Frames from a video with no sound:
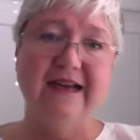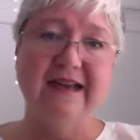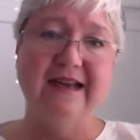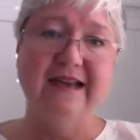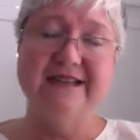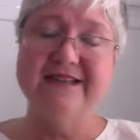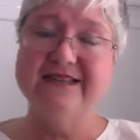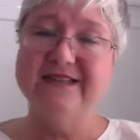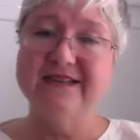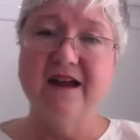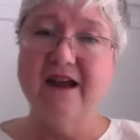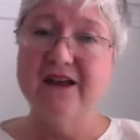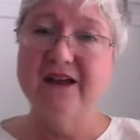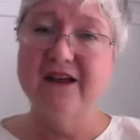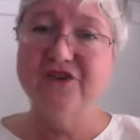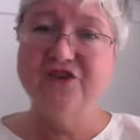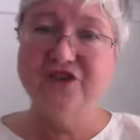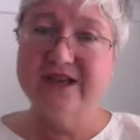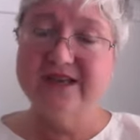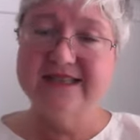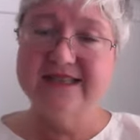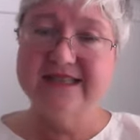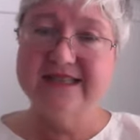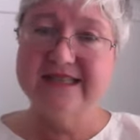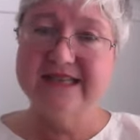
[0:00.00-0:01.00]
It's not
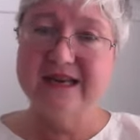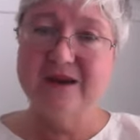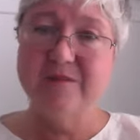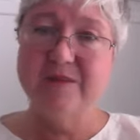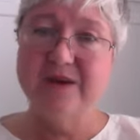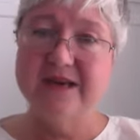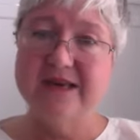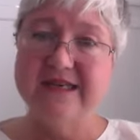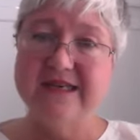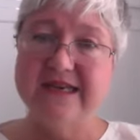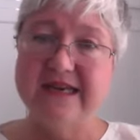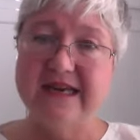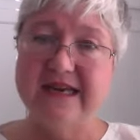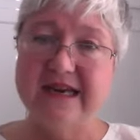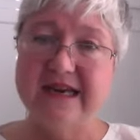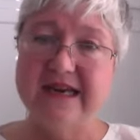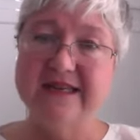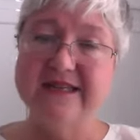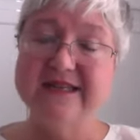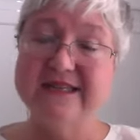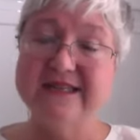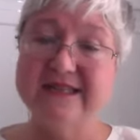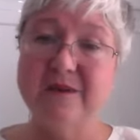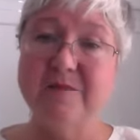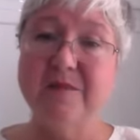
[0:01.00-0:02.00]
just CBD.
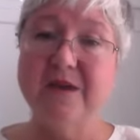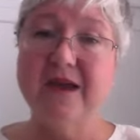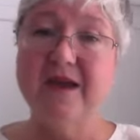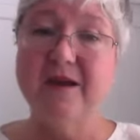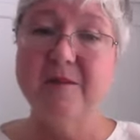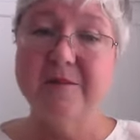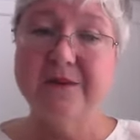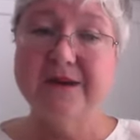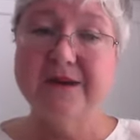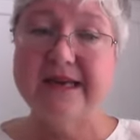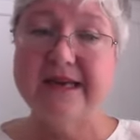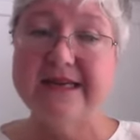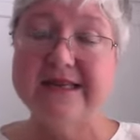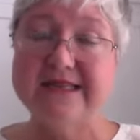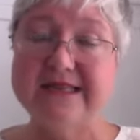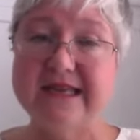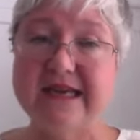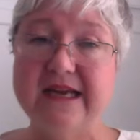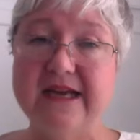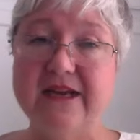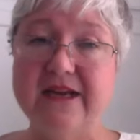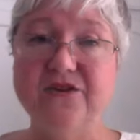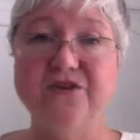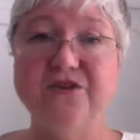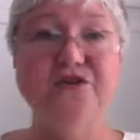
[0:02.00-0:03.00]
And some companies
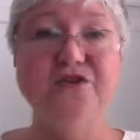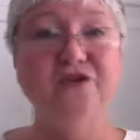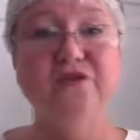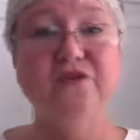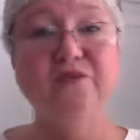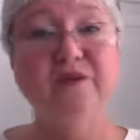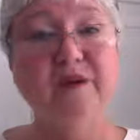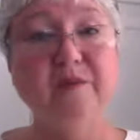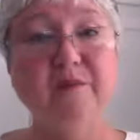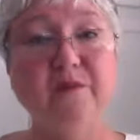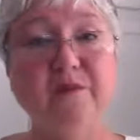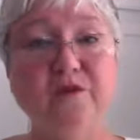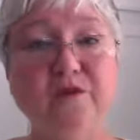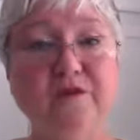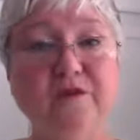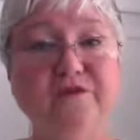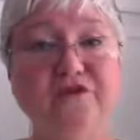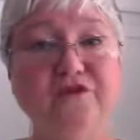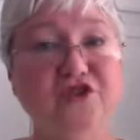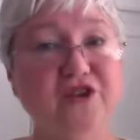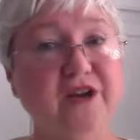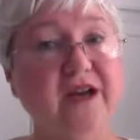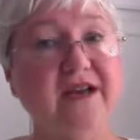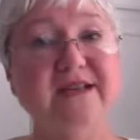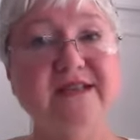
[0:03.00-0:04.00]
do remove
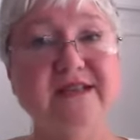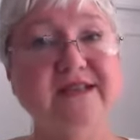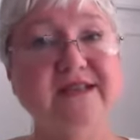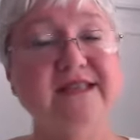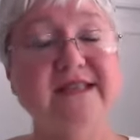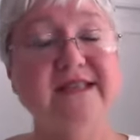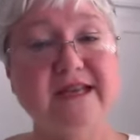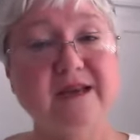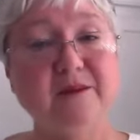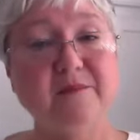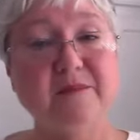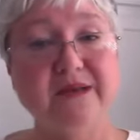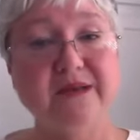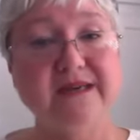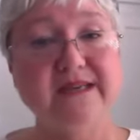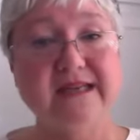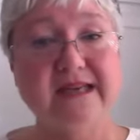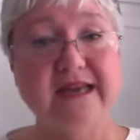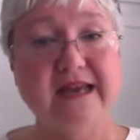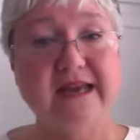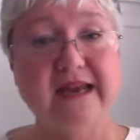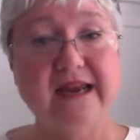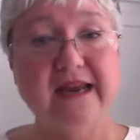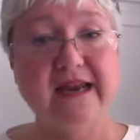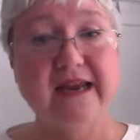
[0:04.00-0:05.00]
just the
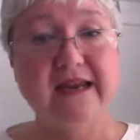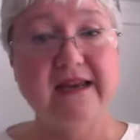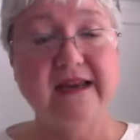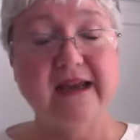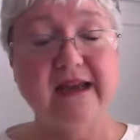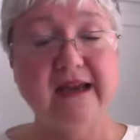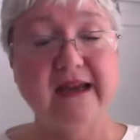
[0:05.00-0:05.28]
CBD